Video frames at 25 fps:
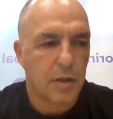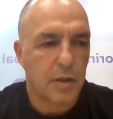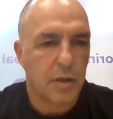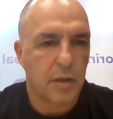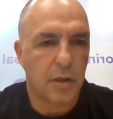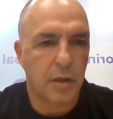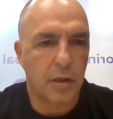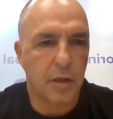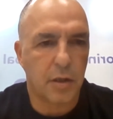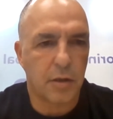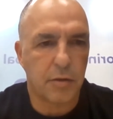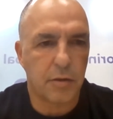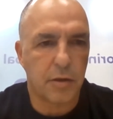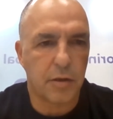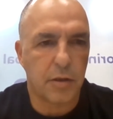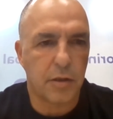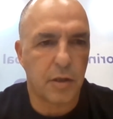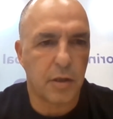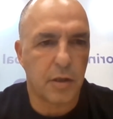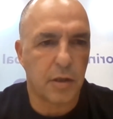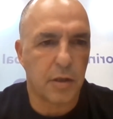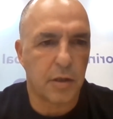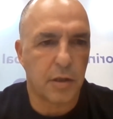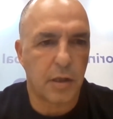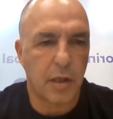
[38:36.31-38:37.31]
here
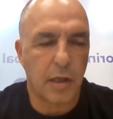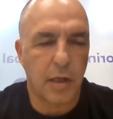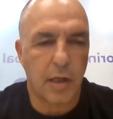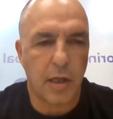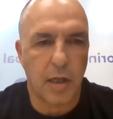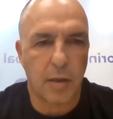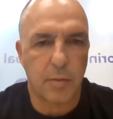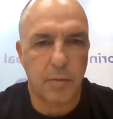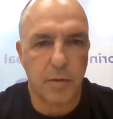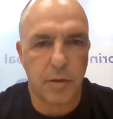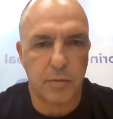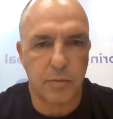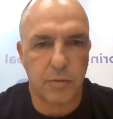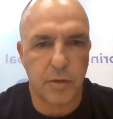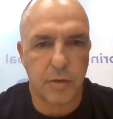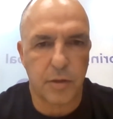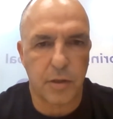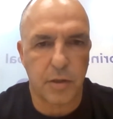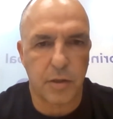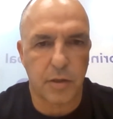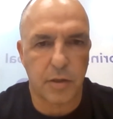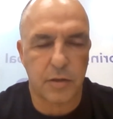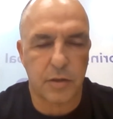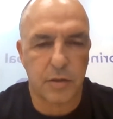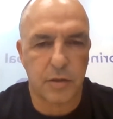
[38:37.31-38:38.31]
in the lab, and
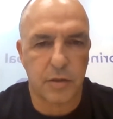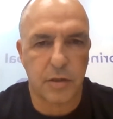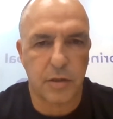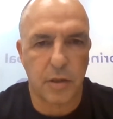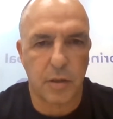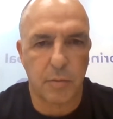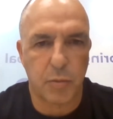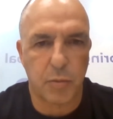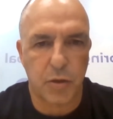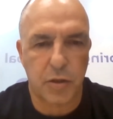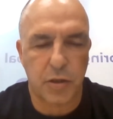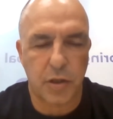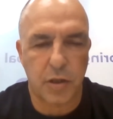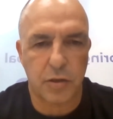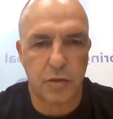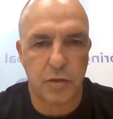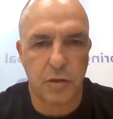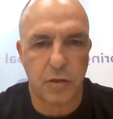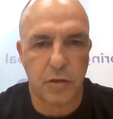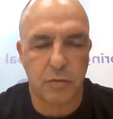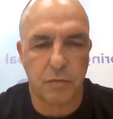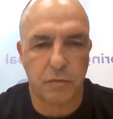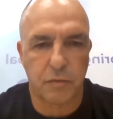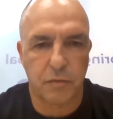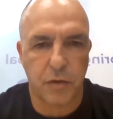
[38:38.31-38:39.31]
there's still
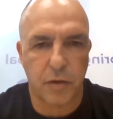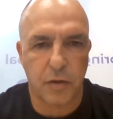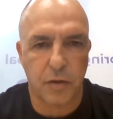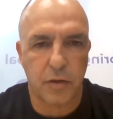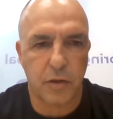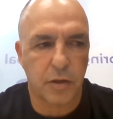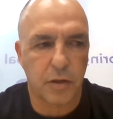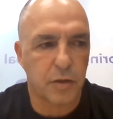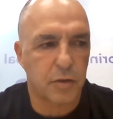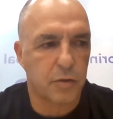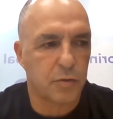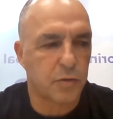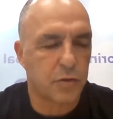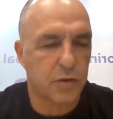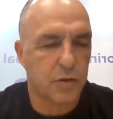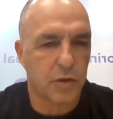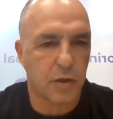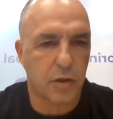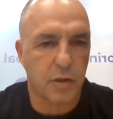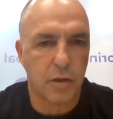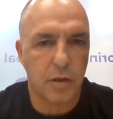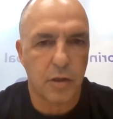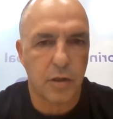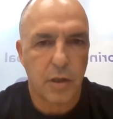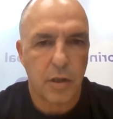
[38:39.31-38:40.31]
potential to further reduce
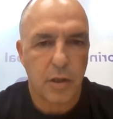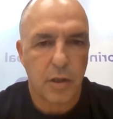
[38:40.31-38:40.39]
our